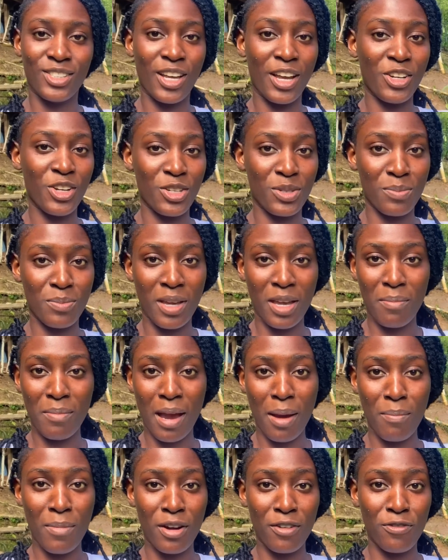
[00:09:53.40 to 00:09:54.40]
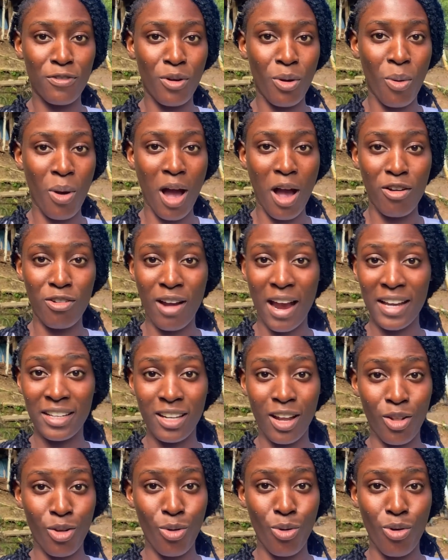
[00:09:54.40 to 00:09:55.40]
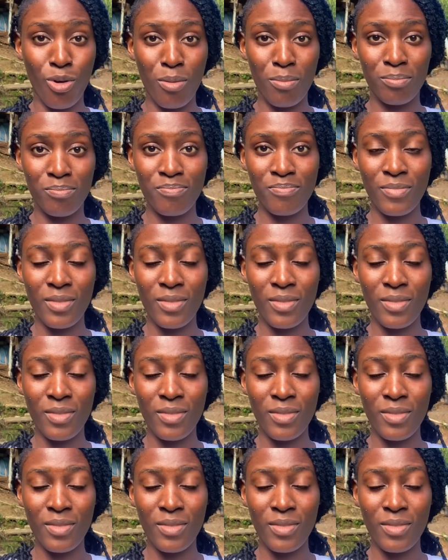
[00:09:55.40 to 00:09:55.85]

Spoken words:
I just make my bread flour right at home.